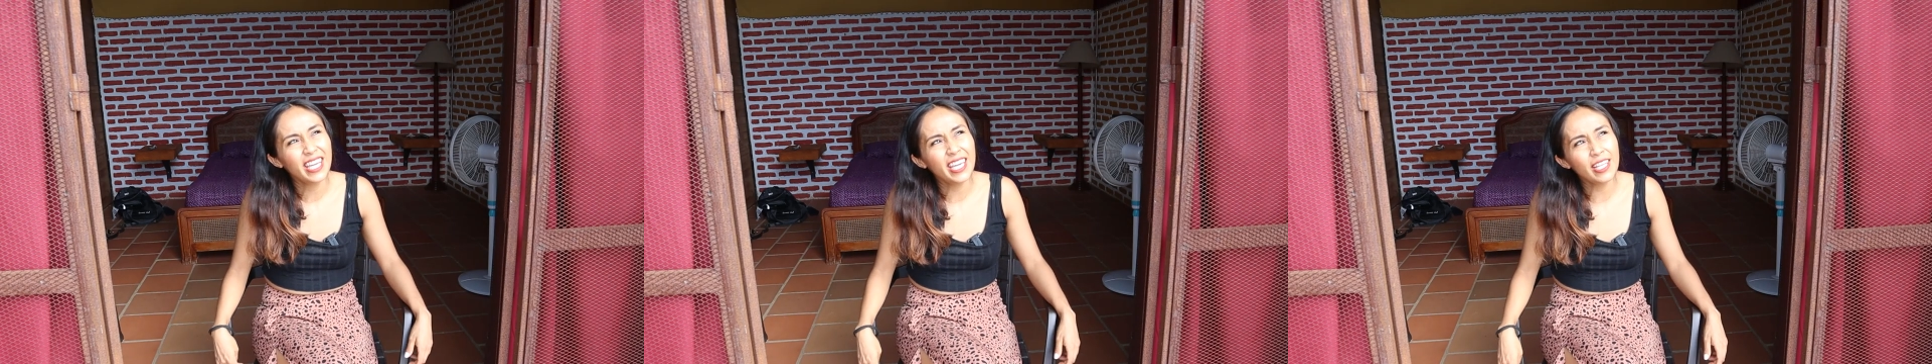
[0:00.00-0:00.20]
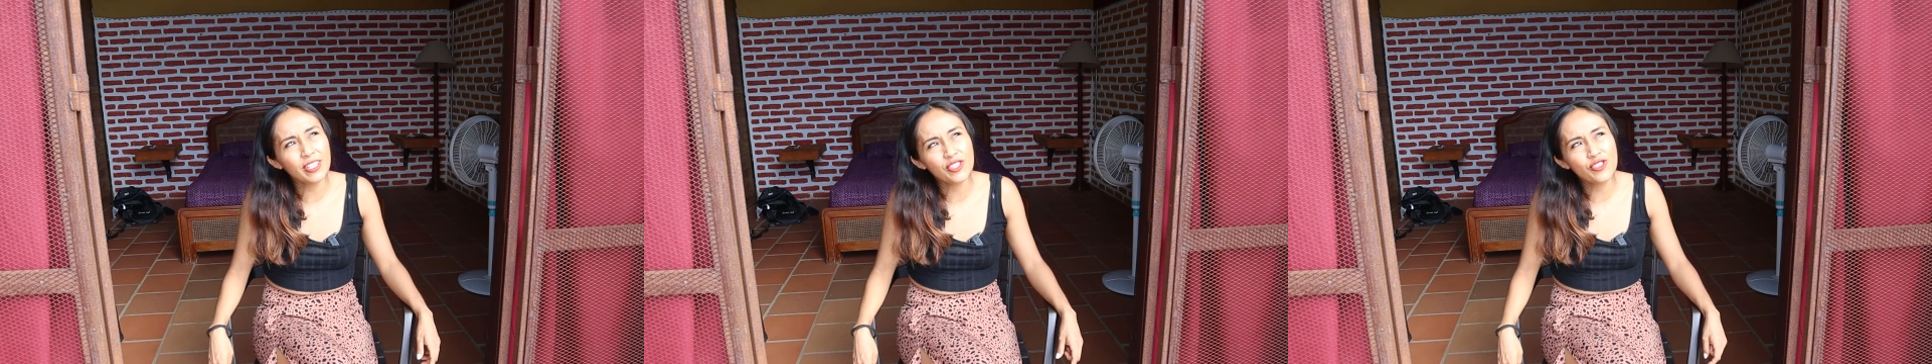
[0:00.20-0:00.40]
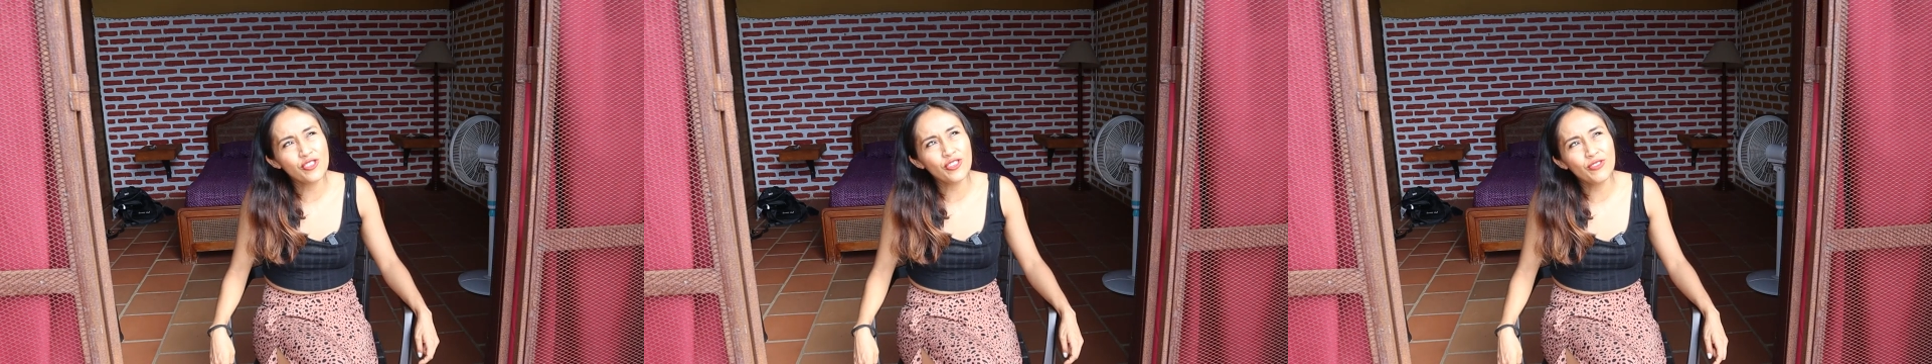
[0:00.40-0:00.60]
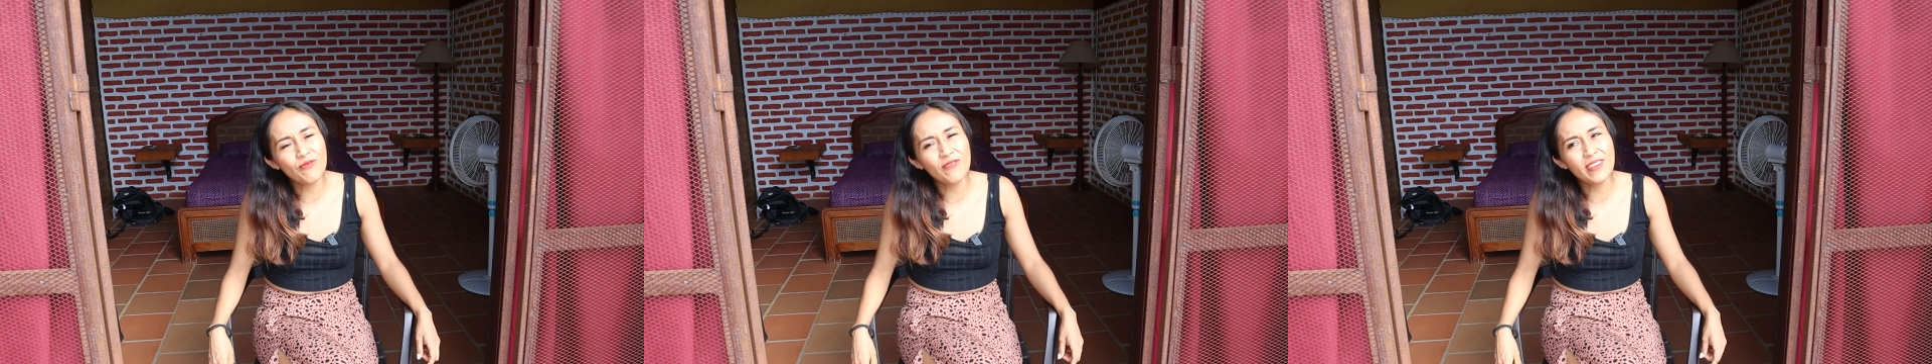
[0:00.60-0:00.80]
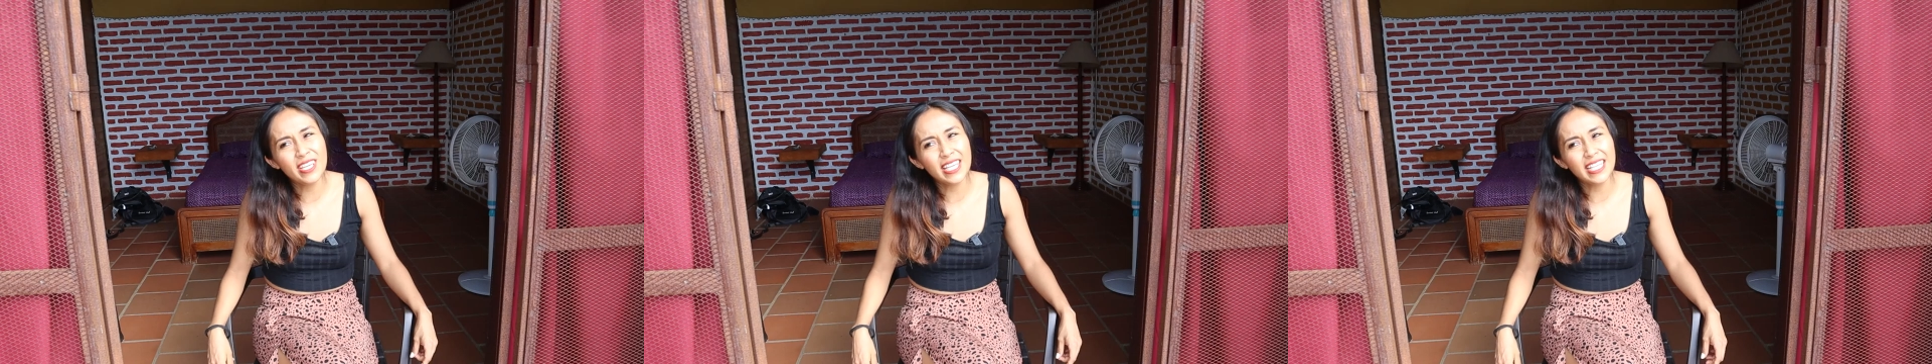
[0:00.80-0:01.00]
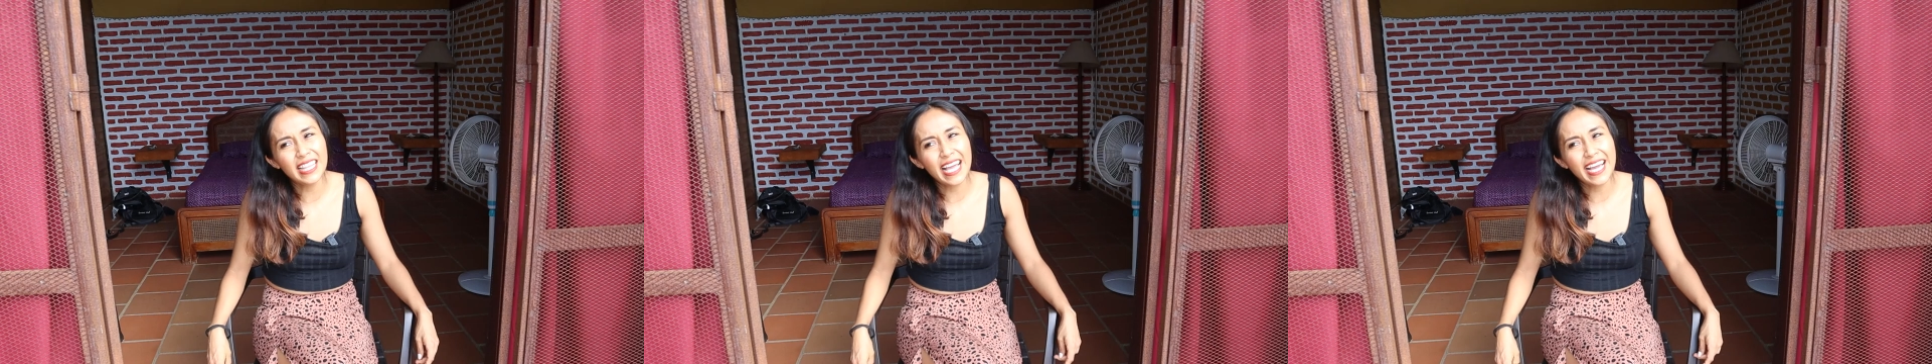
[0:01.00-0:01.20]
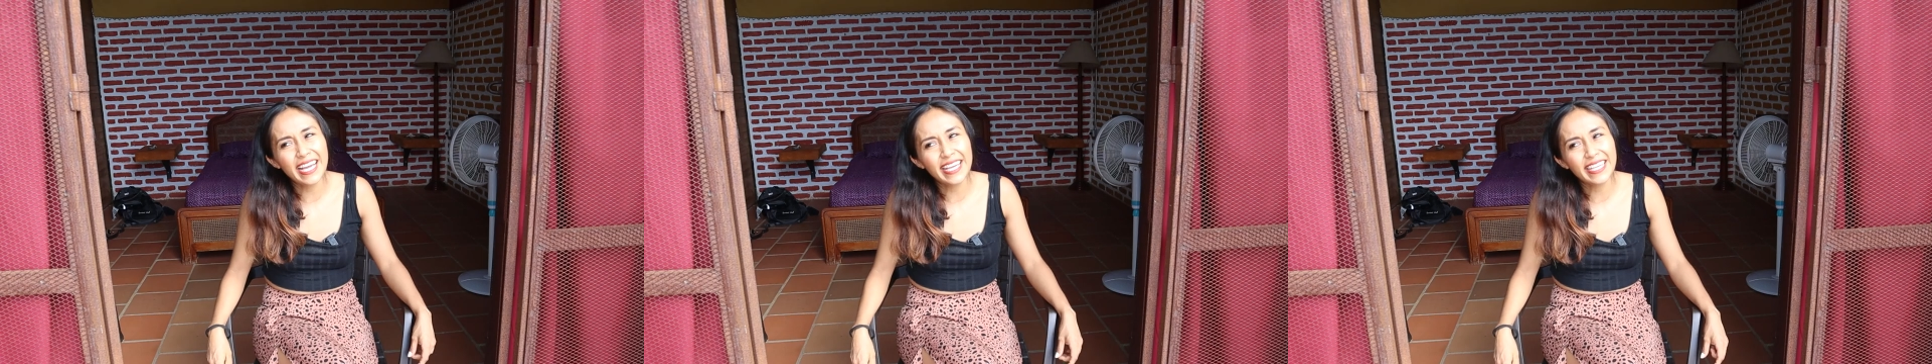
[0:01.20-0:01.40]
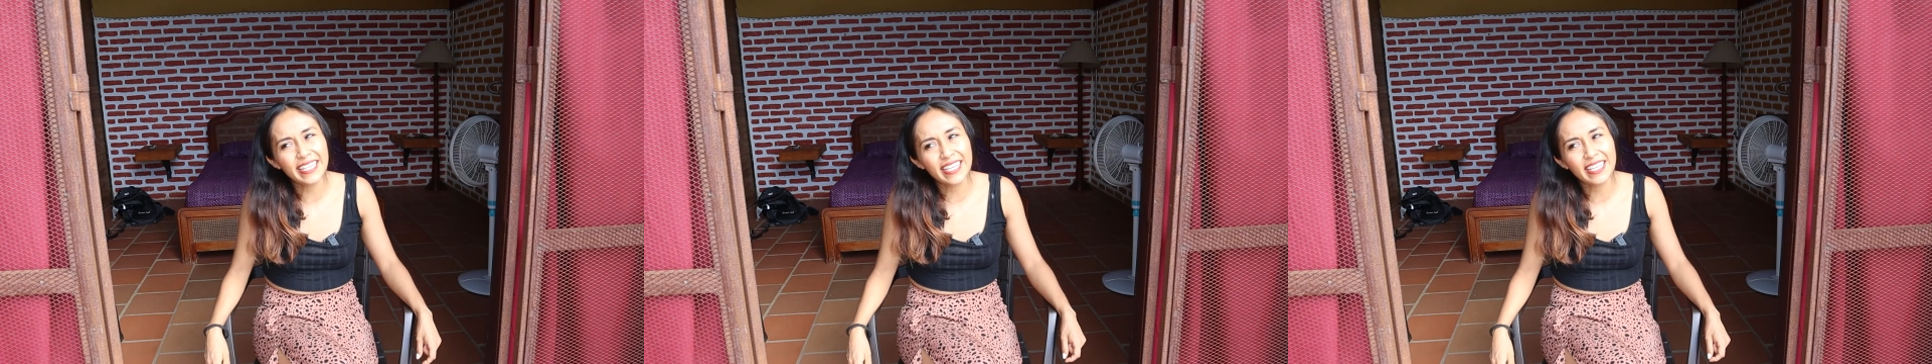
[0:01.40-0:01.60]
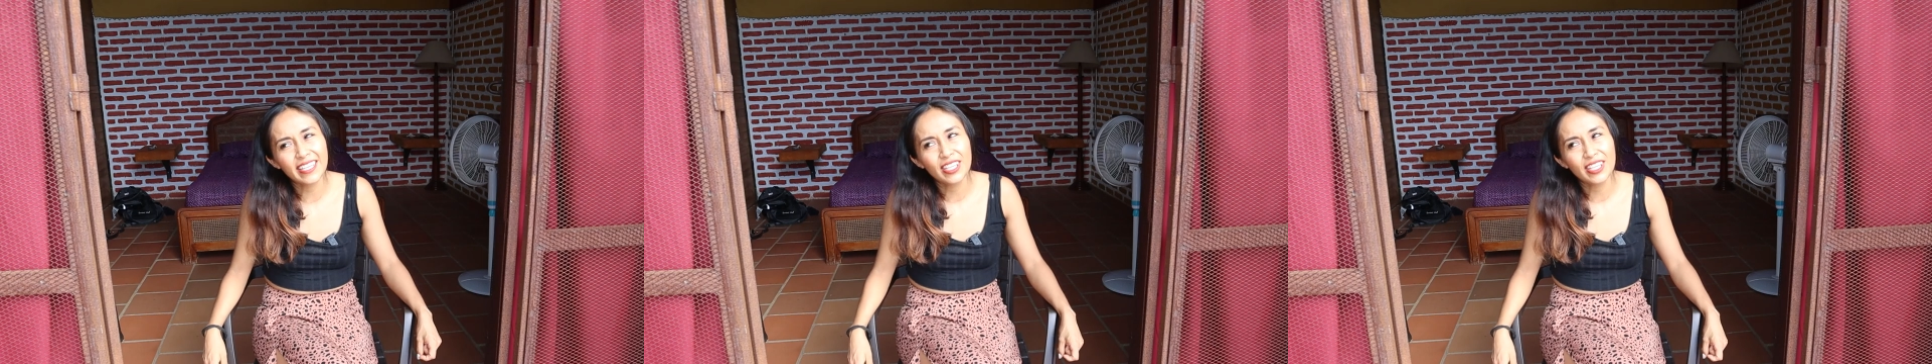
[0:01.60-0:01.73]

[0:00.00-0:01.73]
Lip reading: It should be like